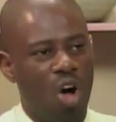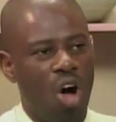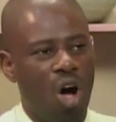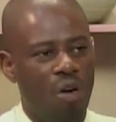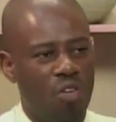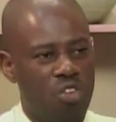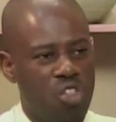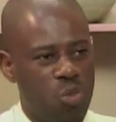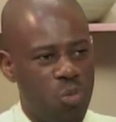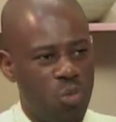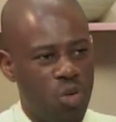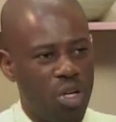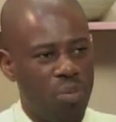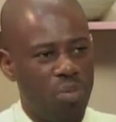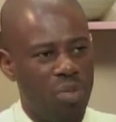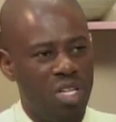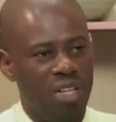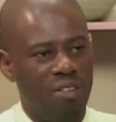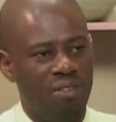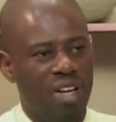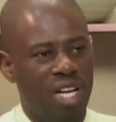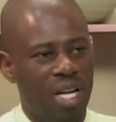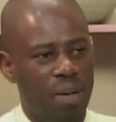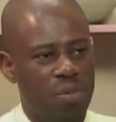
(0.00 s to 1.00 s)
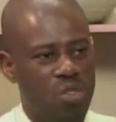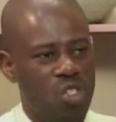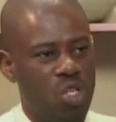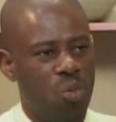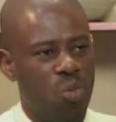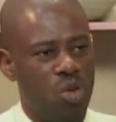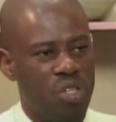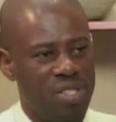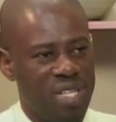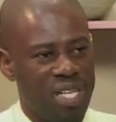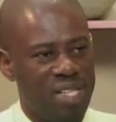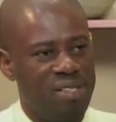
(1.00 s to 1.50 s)
Offspring may develop some
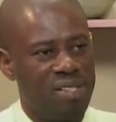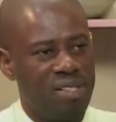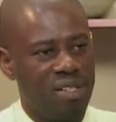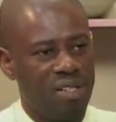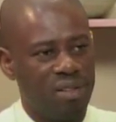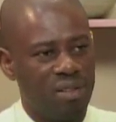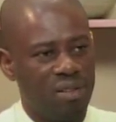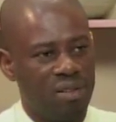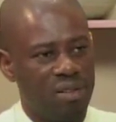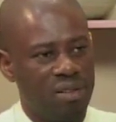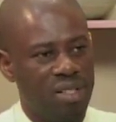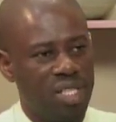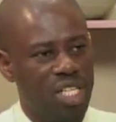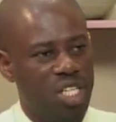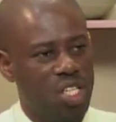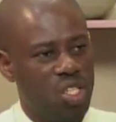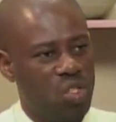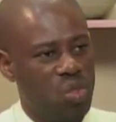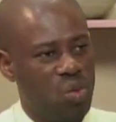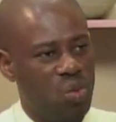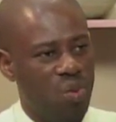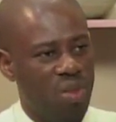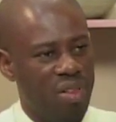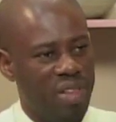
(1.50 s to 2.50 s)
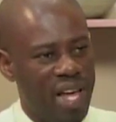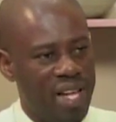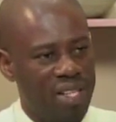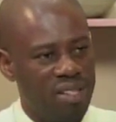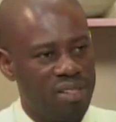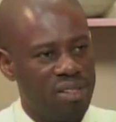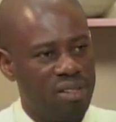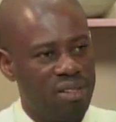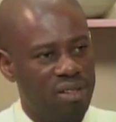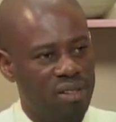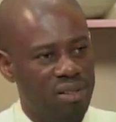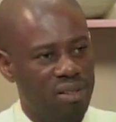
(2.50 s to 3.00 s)
resistance to
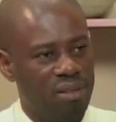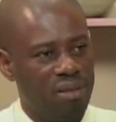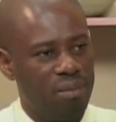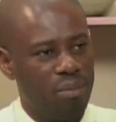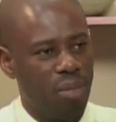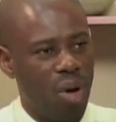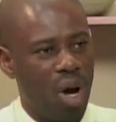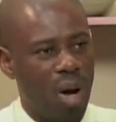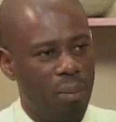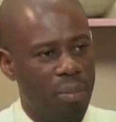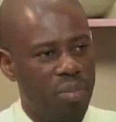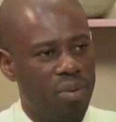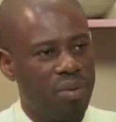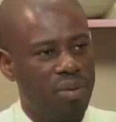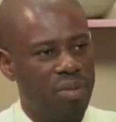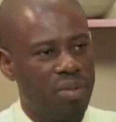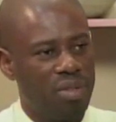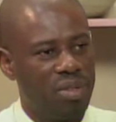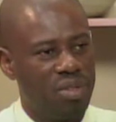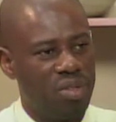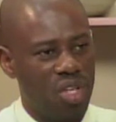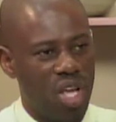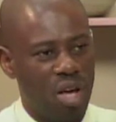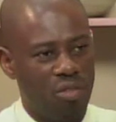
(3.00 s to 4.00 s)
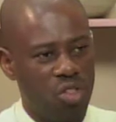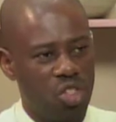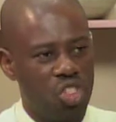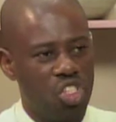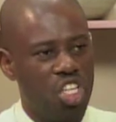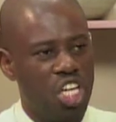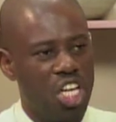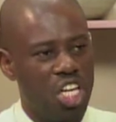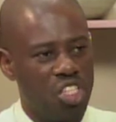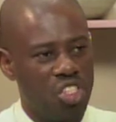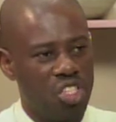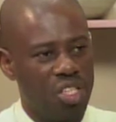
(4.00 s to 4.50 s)
that BOP. So you have to
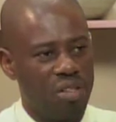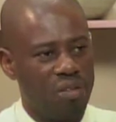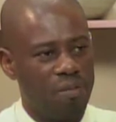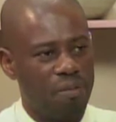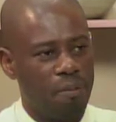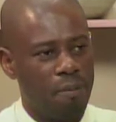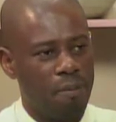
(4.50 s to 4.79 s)
change it.